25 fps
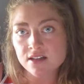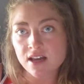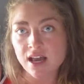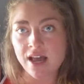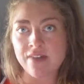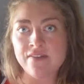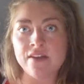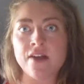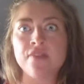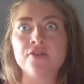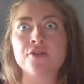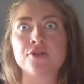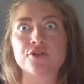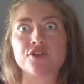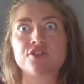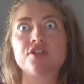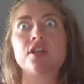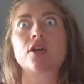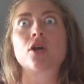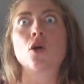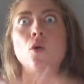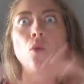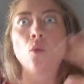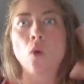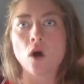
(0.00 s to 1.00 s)
and then there's the
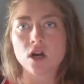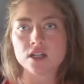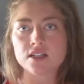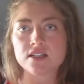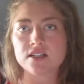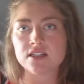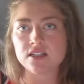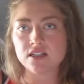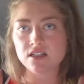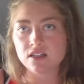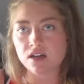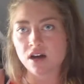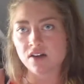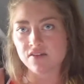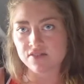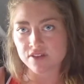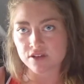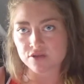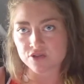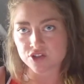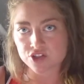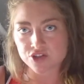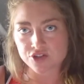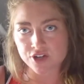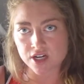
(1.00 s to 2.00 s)
quantity of
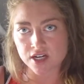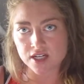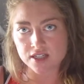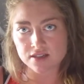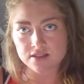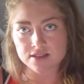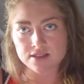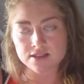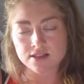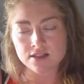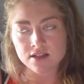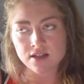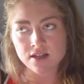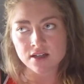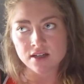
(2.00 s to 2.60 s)
those strains.